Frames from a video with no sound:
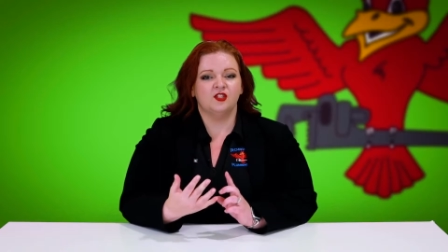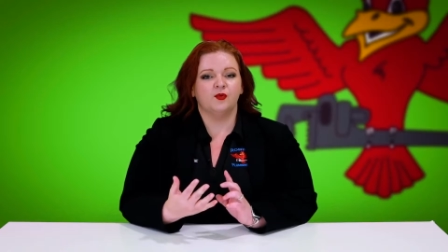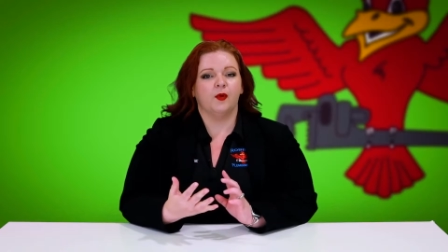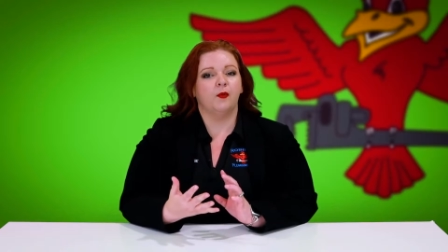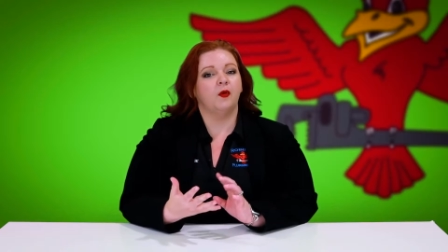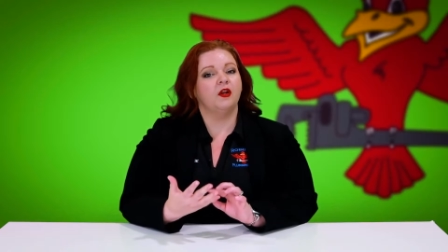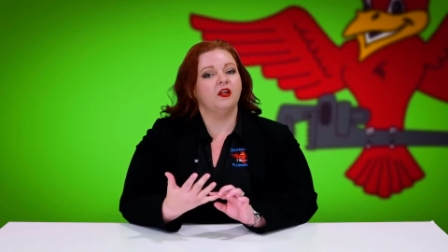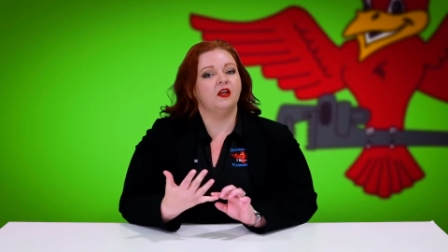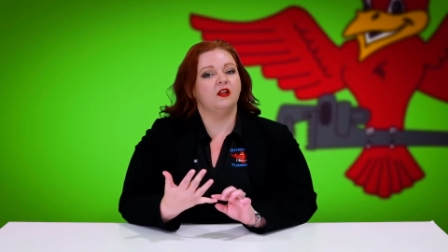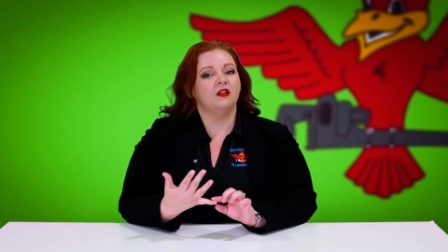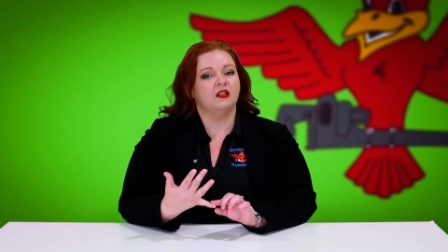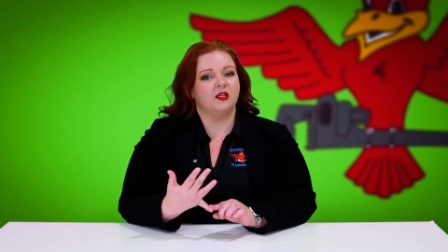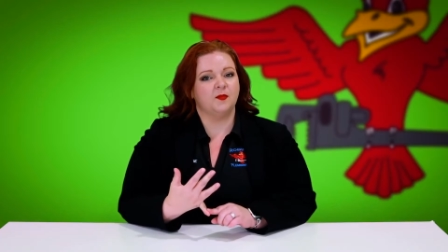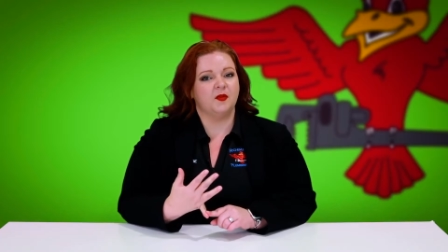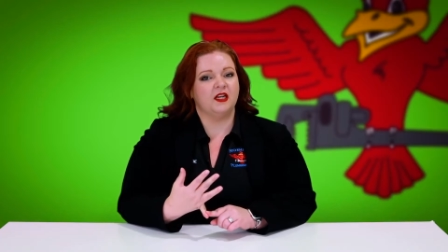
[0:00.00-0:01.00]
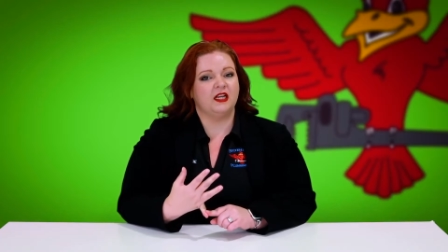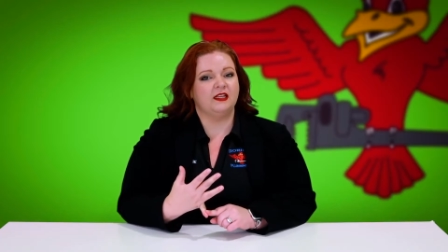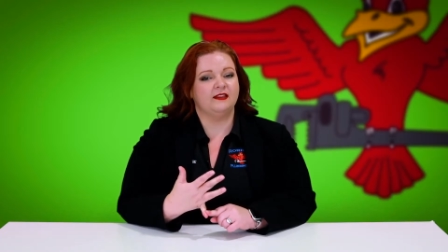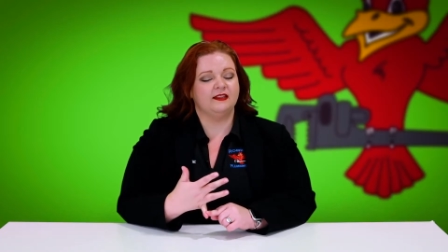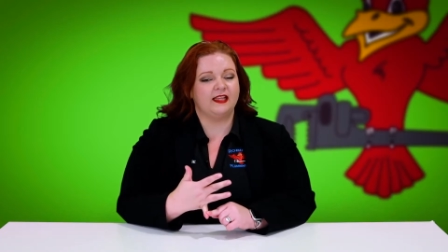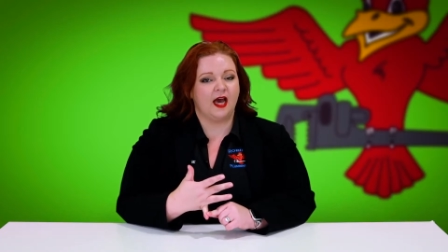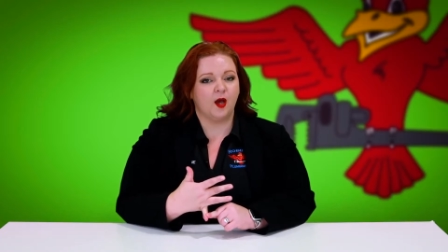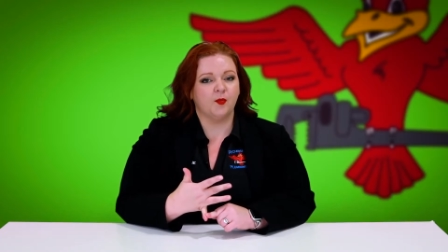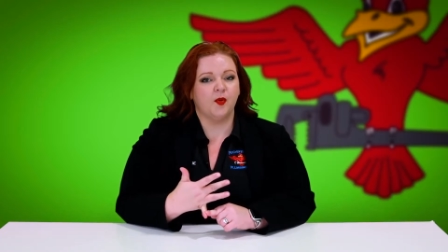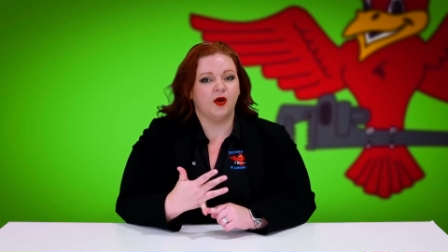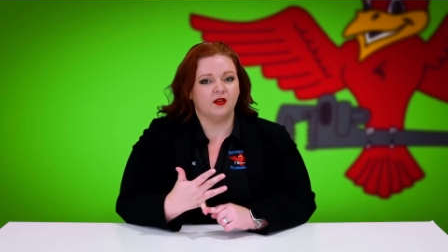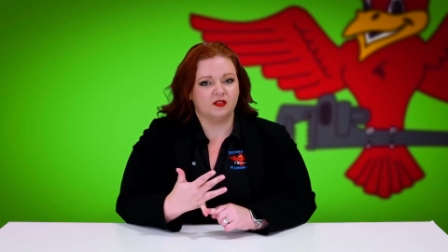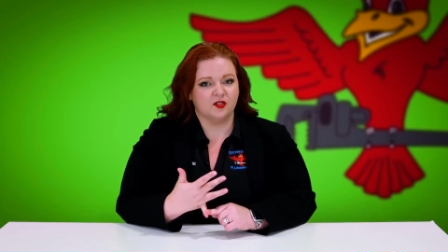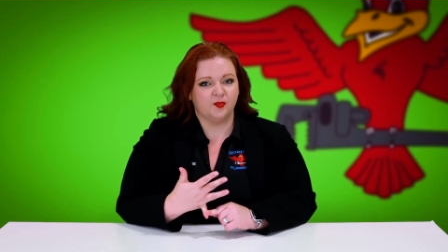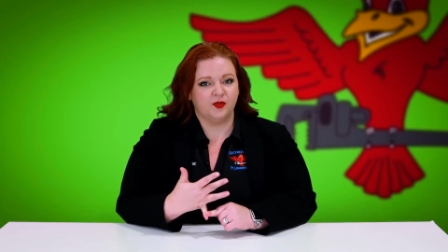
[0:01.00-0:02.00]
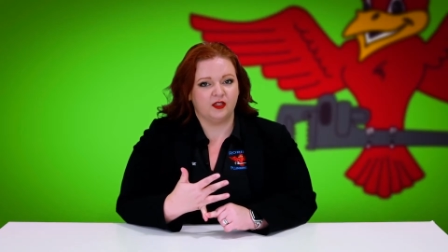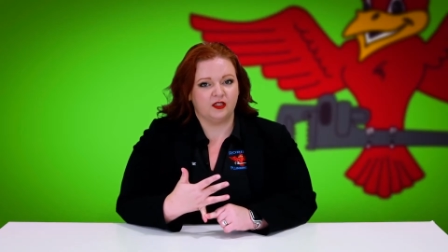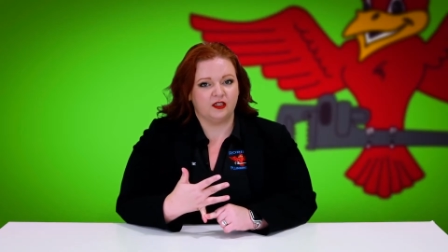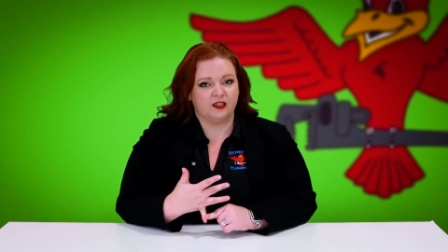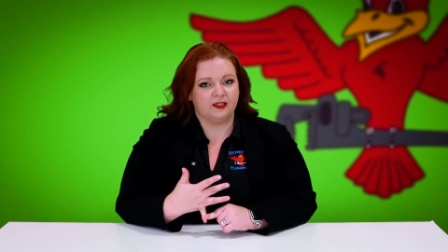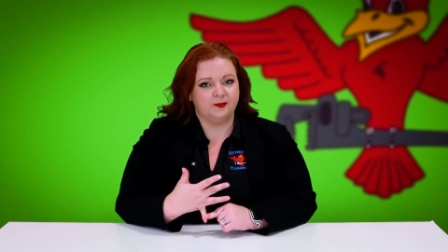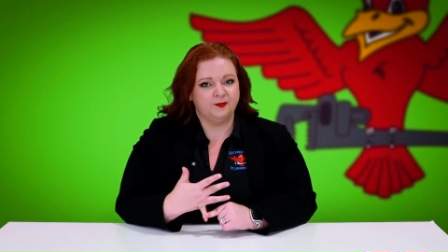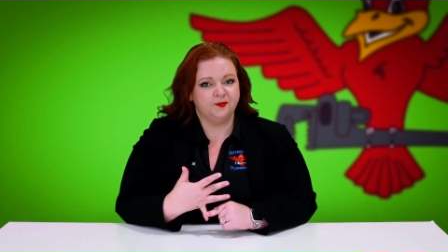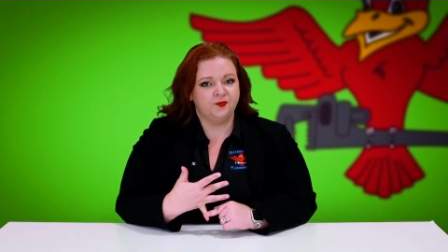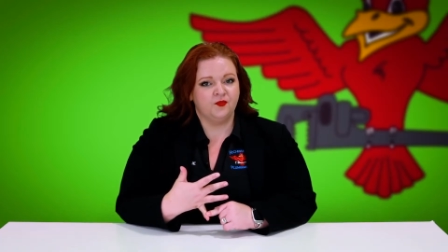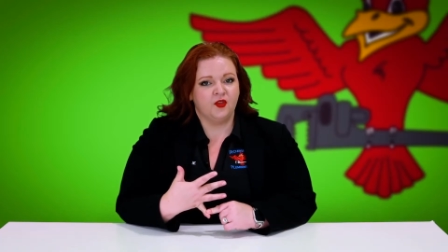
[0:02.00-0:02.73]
So we wanna eliminate that possibility.